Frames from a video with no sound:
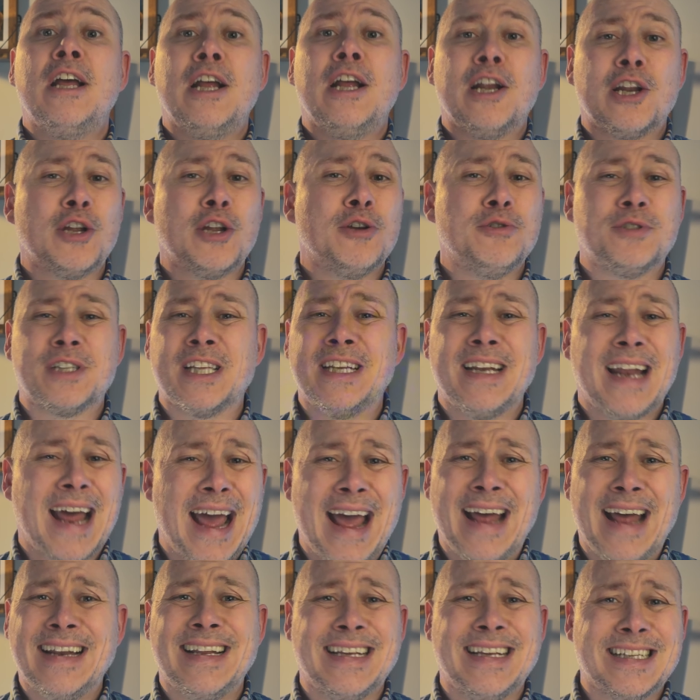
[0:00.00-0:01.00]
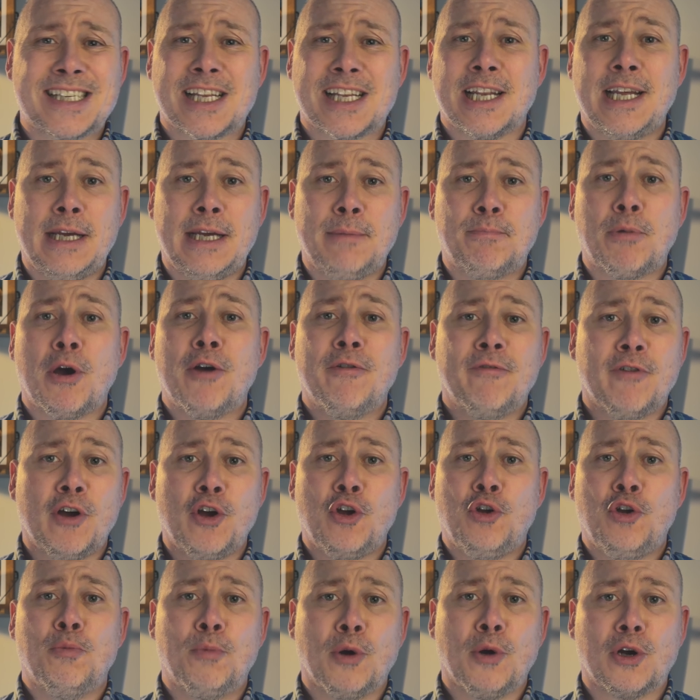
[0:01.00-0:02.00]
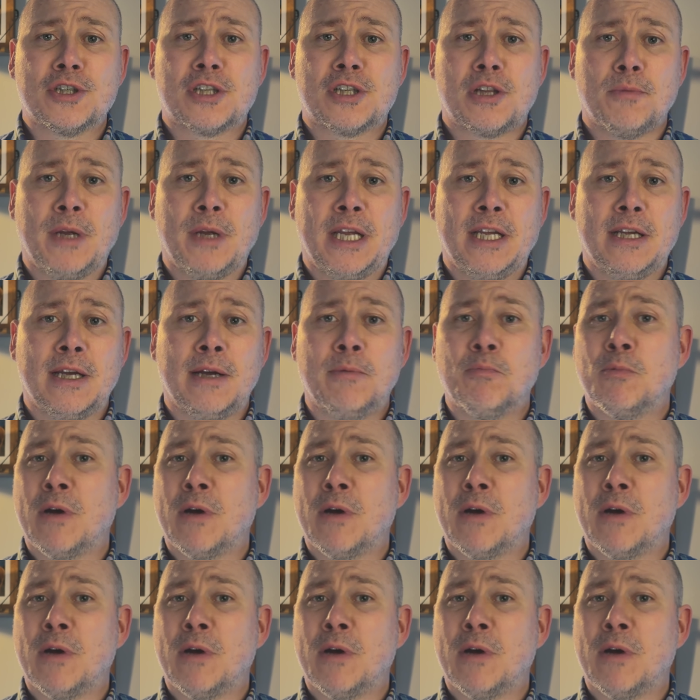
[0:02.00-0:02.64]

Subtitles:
losing any sleep over who books the meeting.